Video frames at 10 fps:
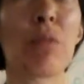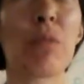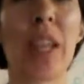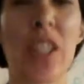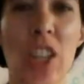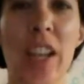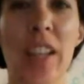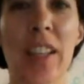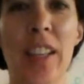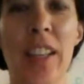a paycheck
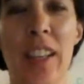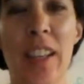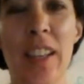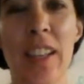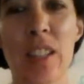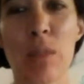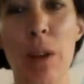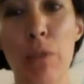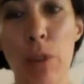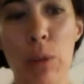into my
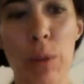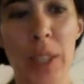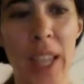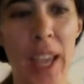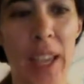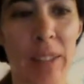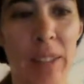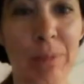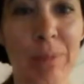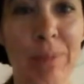401k.
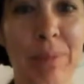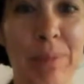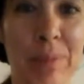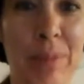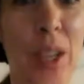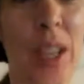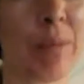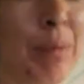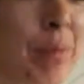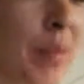Right?